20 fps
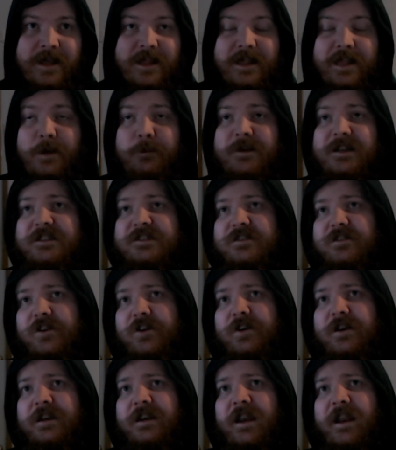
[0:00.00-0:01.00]
That means
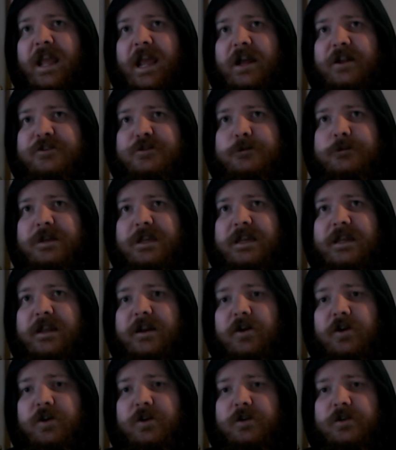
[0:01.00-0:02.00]
learning how to be
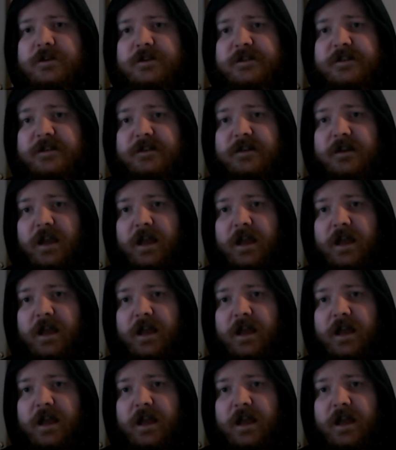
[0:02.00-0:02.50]
on